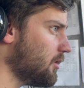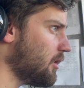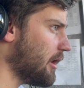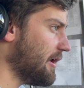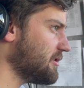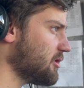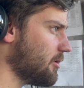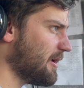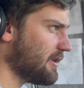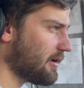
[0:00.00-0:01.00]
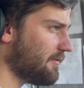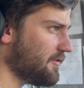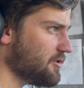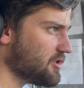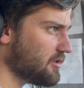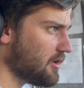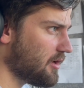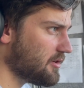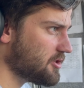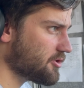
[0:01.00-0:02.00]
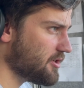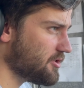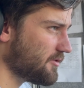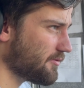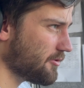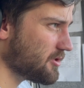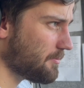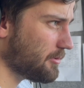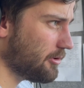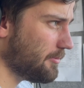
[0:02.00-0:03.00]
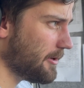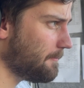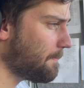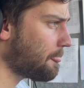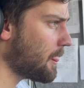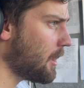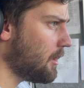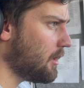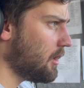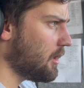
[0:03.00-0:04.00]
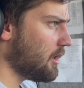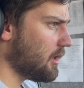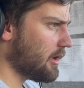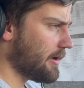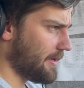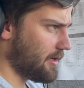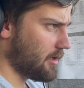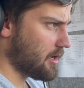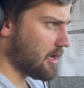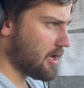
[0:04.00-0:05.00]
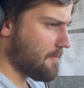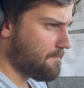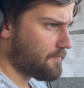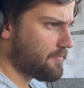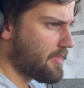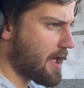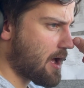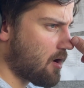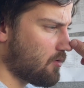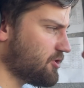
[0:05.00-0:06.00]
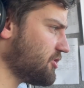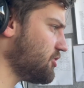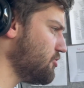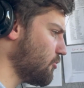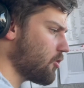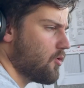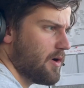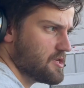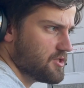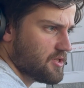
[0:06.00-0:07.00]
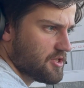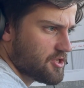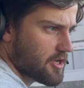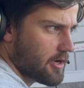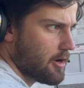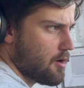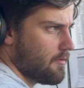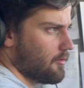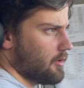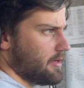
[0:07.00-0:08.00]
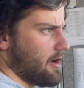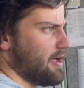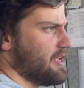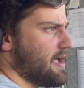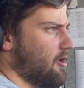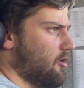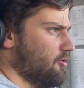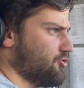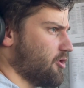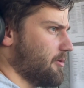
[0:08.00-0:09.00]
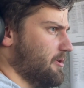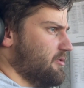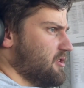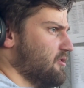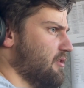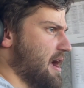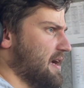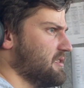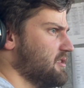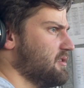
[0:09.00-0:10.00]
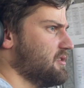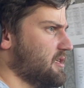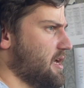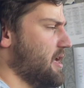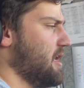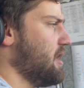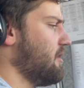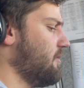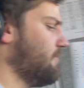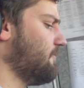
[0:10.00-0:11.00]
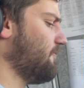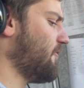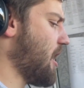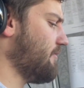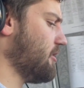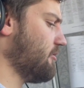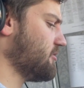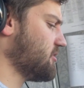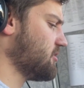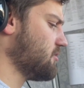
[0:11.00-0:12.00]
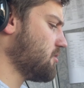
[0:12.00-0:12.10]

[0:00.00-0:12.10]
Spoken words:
All right, sorry about that confusion. The screen just froze up a little bit. All right, now just two more questions I just gotta go over. Now, any alcohol or drug abuse in the last, say, 5 years?